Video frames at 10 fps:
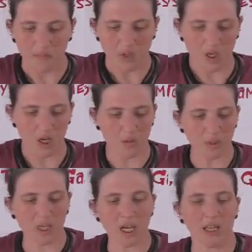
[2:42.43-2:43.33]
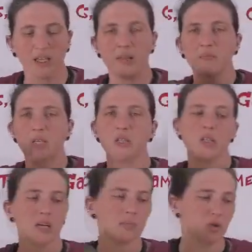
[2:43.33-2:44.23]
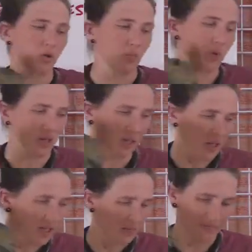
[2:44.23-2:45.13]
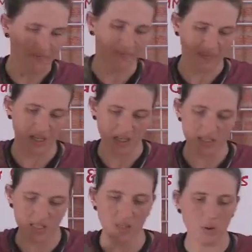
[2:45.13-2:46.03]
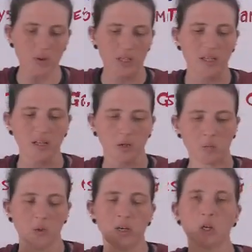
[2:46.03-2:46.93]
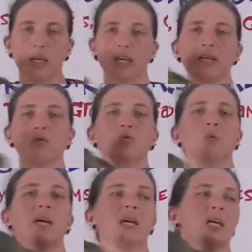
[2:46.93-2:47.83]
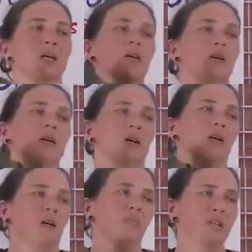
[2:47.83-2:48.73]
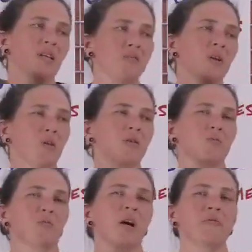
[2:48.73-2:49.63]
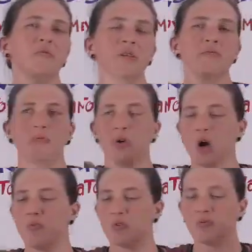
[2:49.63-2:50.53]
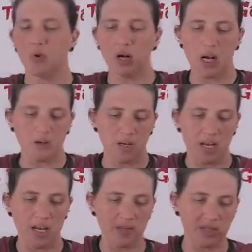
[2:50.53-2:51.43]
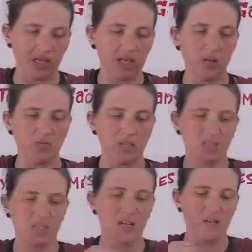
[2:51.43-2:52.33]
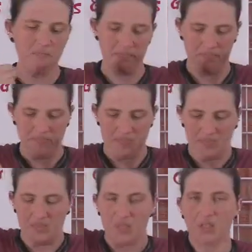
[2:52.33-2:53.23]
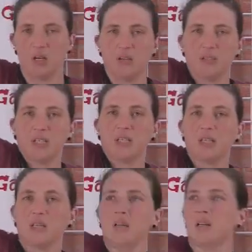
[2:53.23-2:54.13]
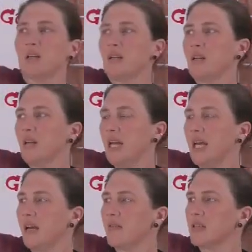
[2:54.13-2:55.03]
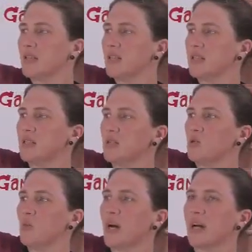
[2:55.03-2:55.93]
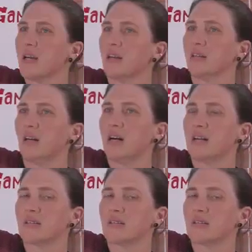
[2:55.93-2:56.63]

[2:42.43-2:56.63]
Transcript: Okay, let me check up the Chewbacca head and see who the Lecker winner is today. I believe there is roughly over 400 names in here this time. Y'all did have a tendency to buy a lot